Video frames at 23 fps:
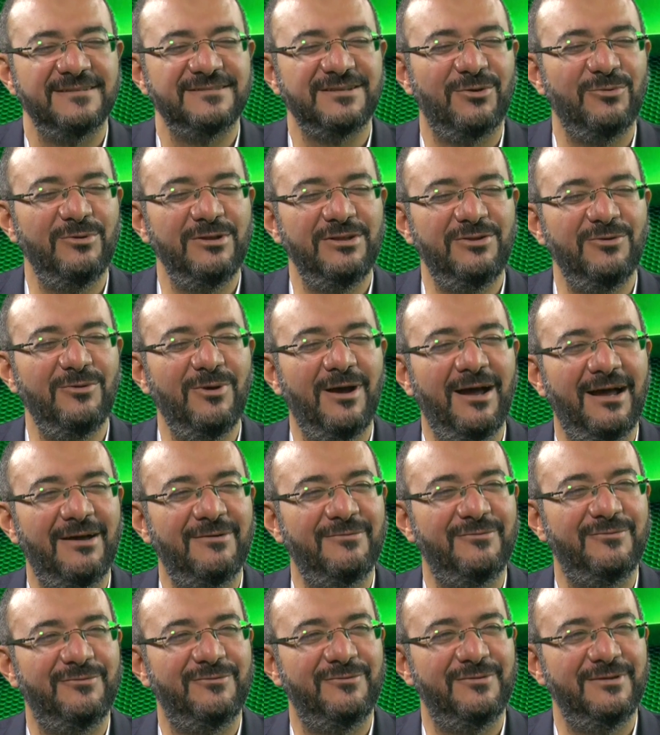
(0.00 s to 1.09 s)
so we do
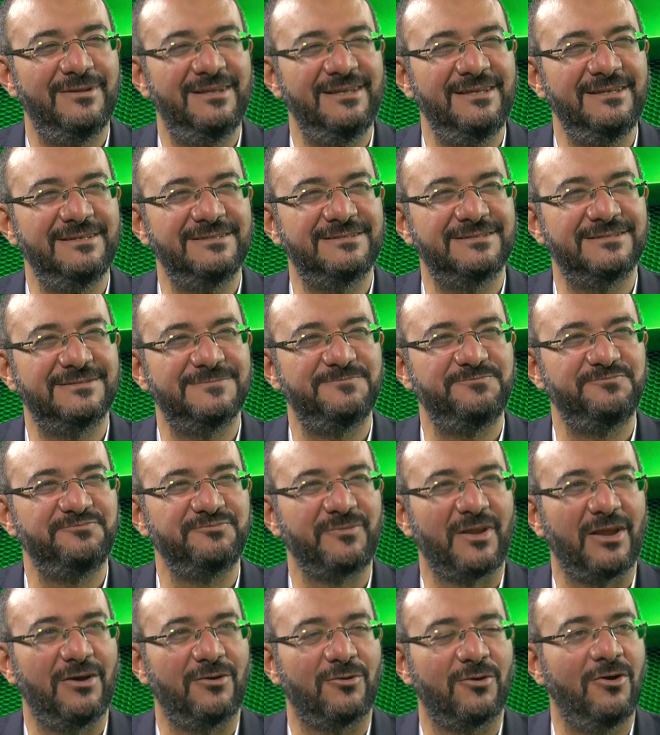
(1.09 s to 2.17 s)
have these
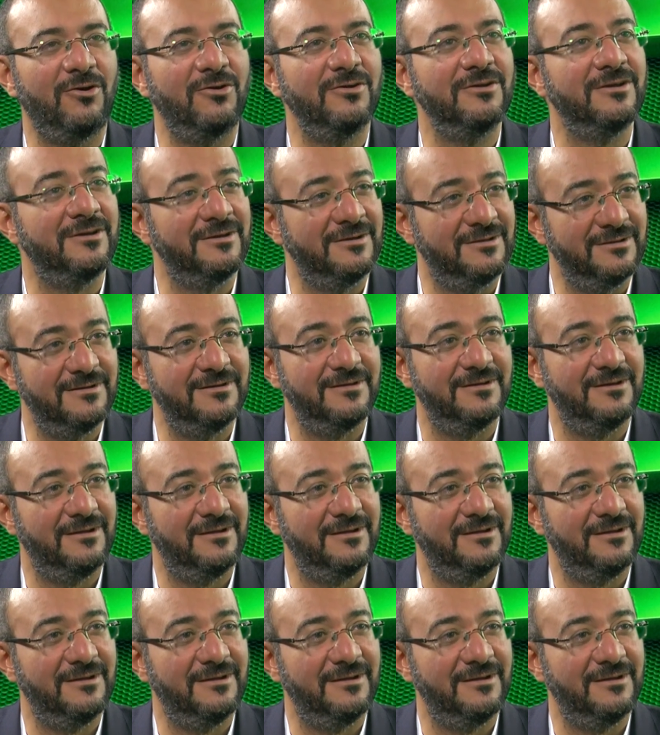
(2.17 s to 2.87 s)
wrong